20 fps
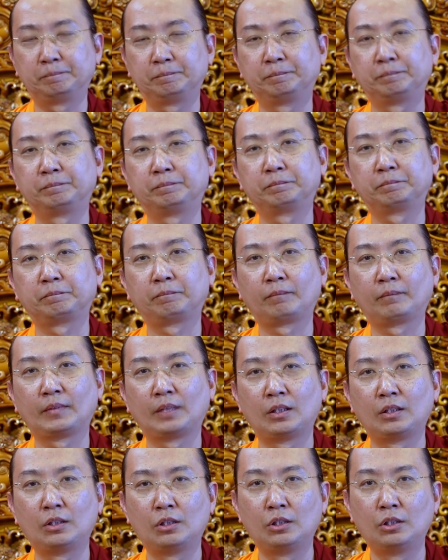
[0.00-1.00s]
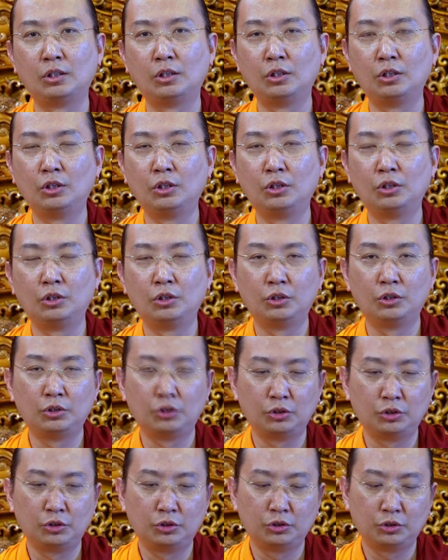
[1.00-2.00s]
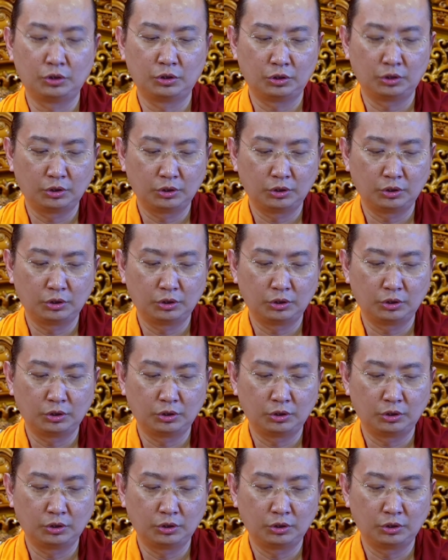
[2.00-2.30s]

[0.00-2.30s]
No one is speaking in this clip.